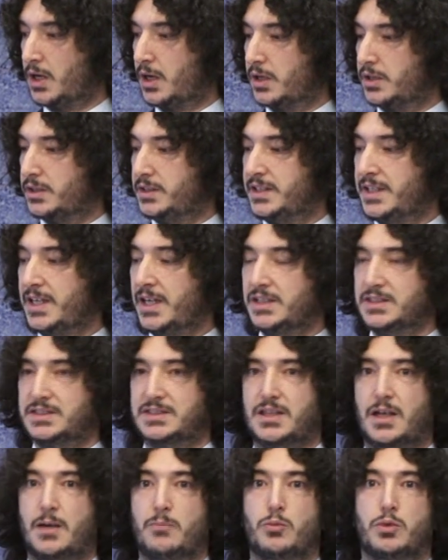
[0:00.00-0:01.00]
The point,
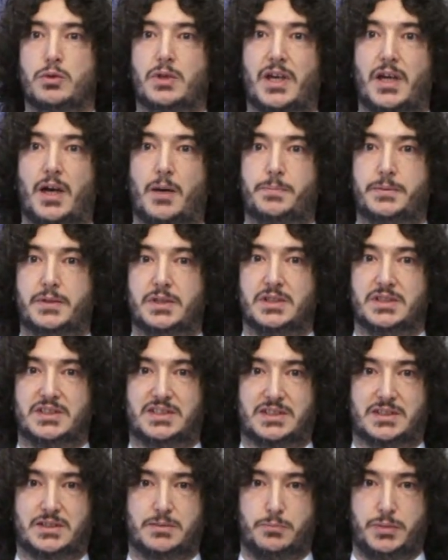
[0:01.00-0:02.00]
why did you only
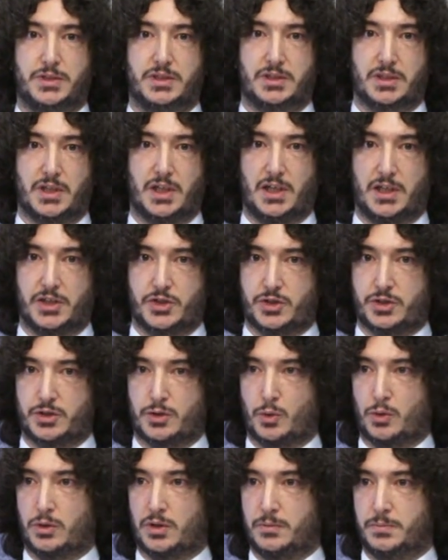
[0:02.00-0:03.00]
conduct a survey in
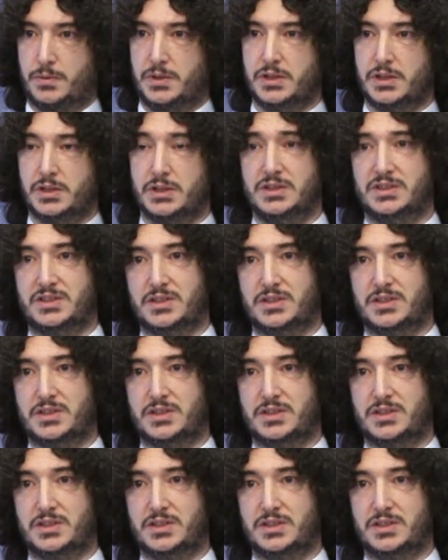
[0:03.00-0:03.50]
Istanbul,